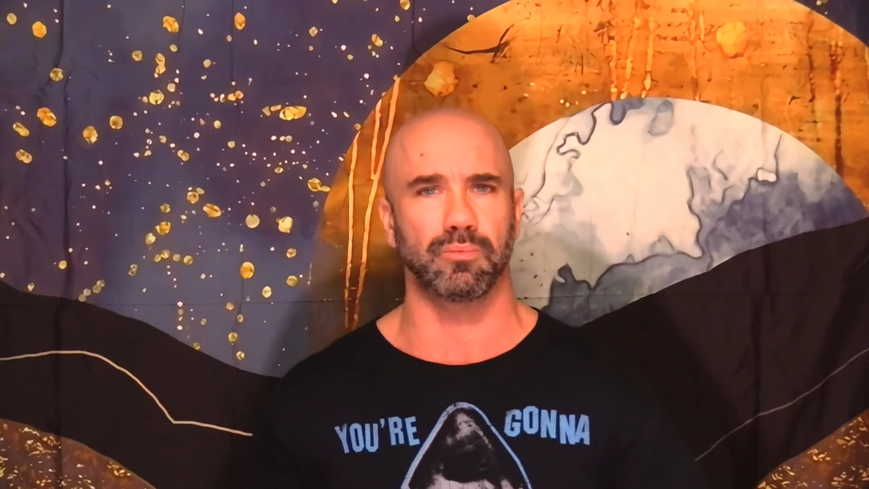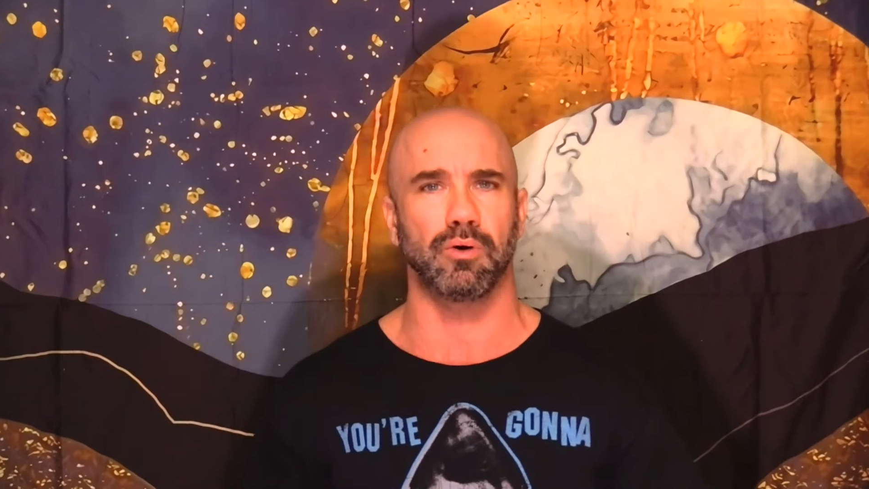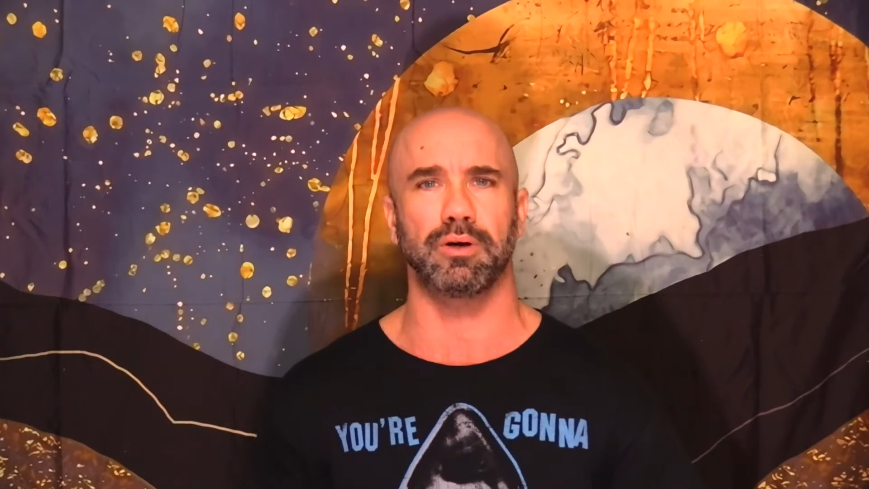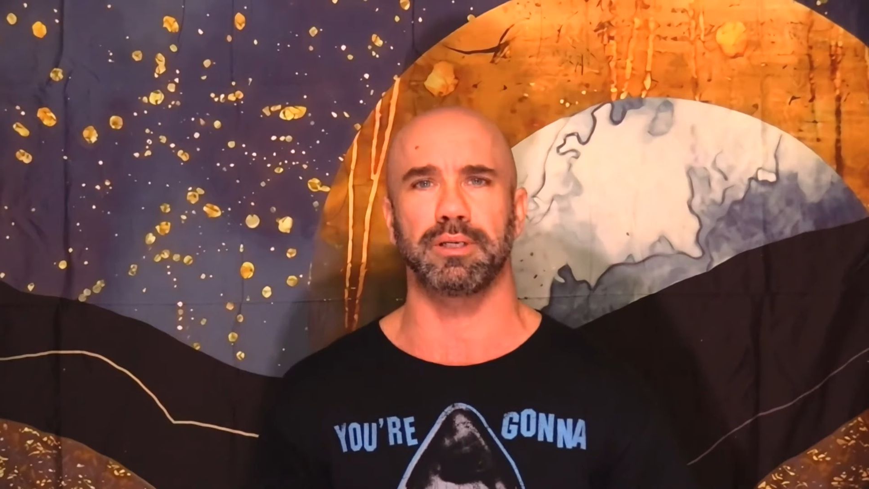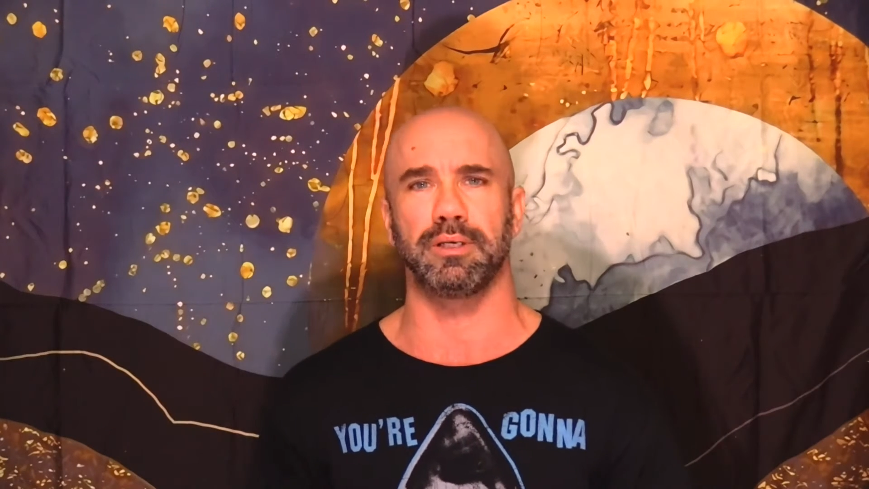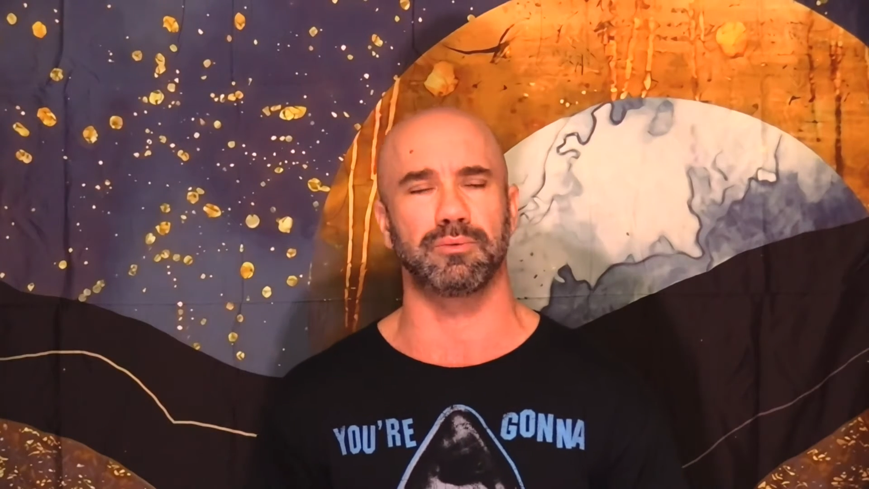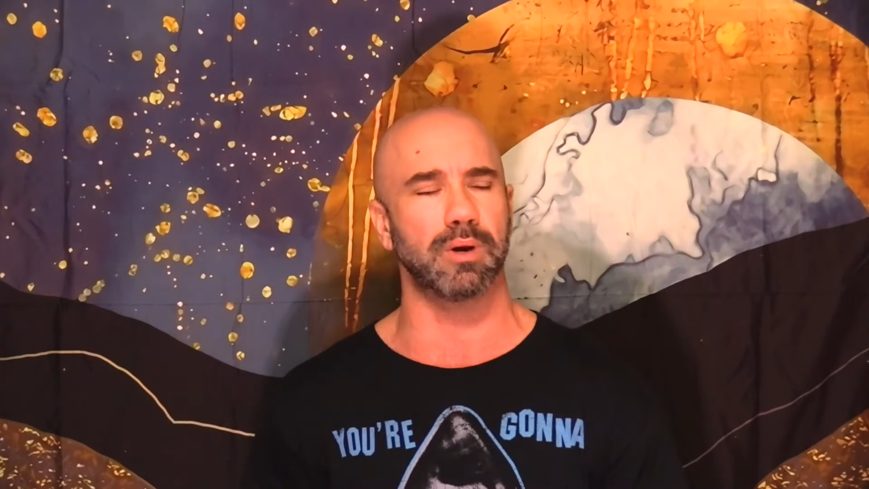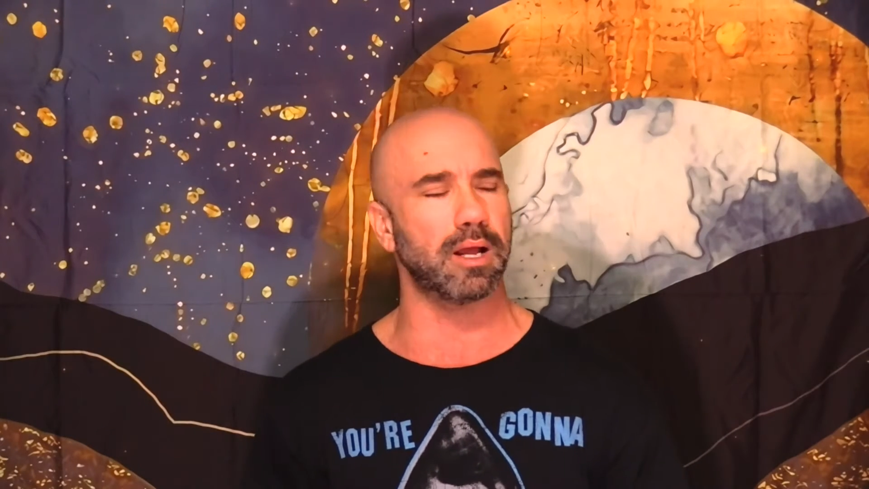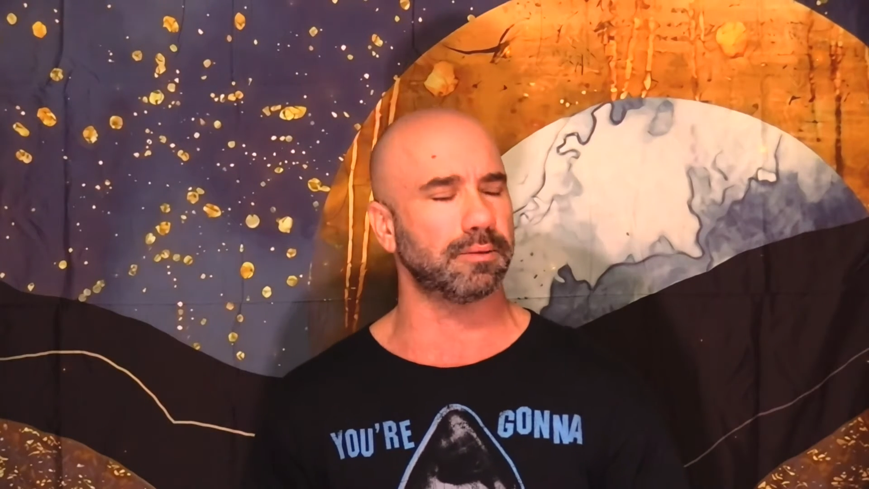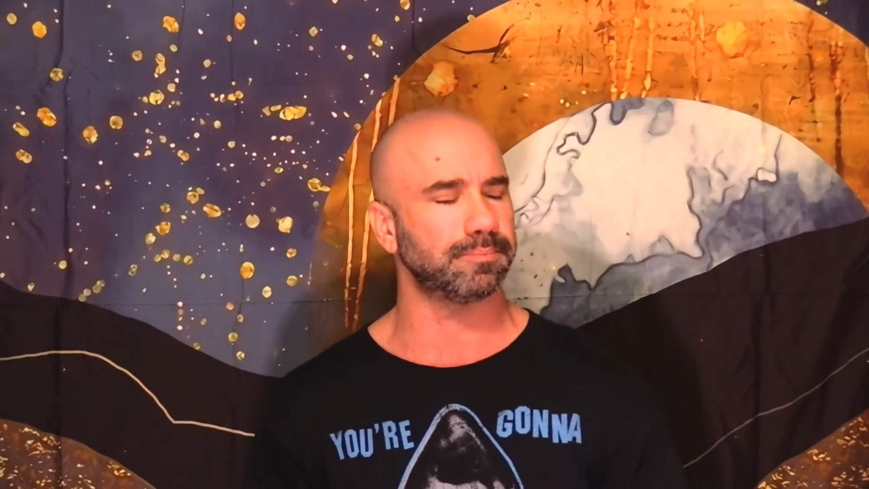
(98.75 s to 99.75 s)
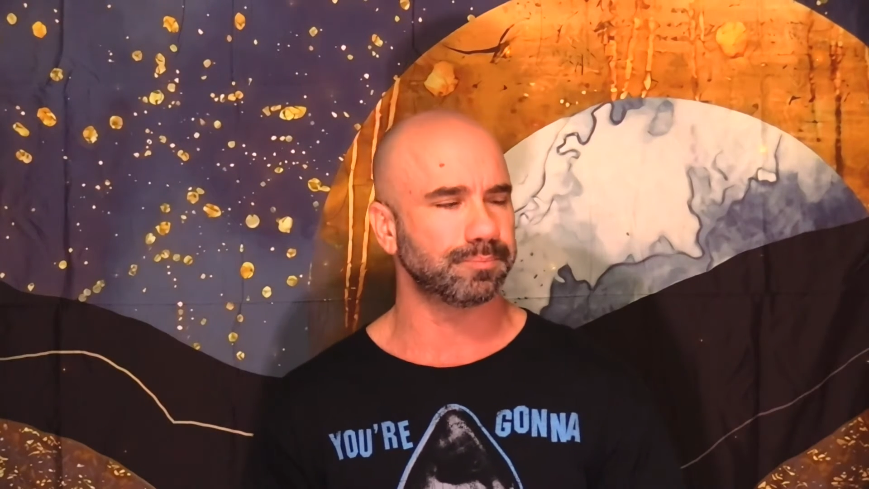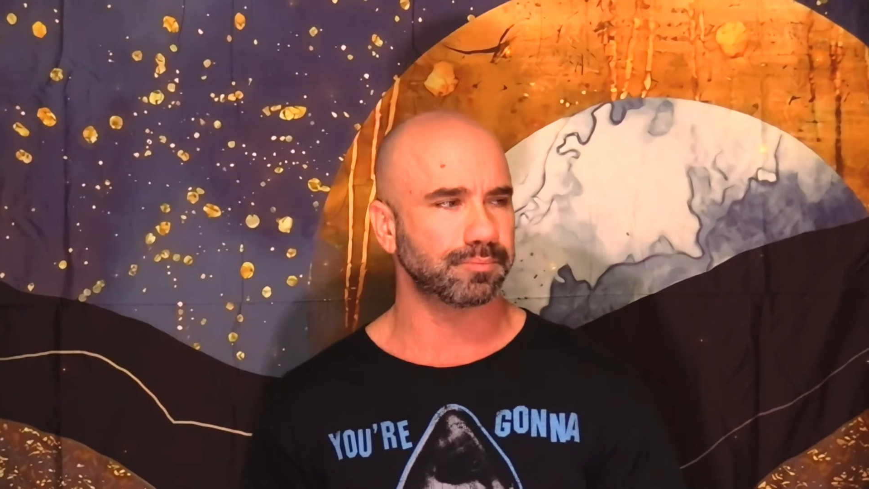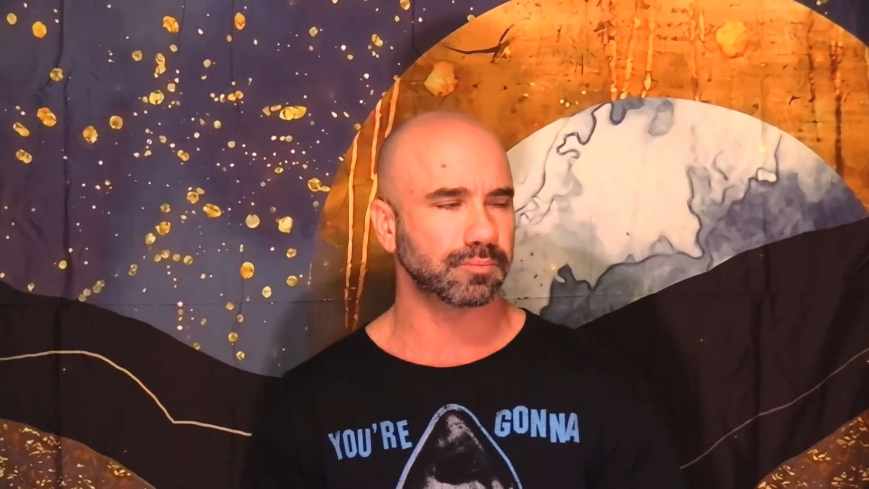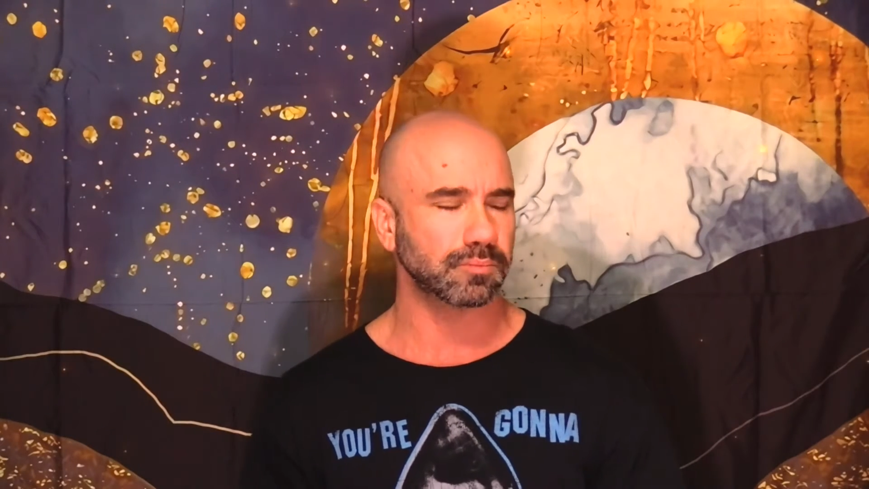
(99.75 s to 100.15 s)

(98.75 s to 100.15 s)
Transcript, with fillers: working as well.